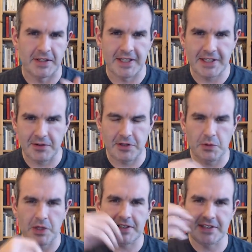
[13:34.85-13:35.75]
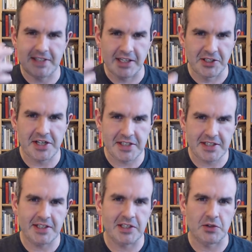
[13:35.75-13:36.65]
like you went to
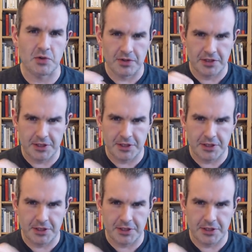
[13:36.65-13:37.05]
Intelligentsia and you ordered an